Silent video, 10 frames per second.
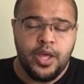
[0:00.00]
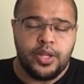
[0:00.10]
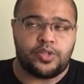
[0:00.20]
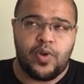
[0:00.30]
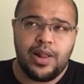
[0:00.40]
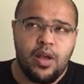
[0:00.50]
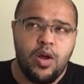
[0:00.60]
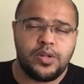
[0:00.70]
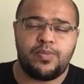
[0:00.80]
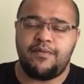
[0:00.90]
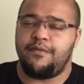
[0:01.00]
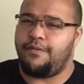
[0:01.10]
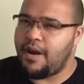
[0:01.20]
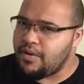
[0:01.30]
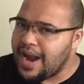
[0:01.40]
The strength card has been
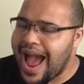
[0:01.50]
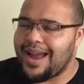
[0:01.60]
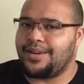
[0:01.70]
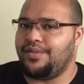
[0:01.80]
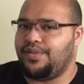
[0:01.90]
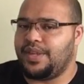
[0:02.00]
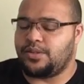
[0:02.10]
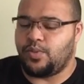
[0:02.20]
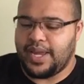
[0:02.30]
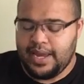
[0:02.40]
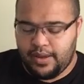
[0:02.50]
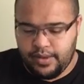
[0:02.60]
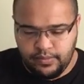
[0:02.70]
very active this week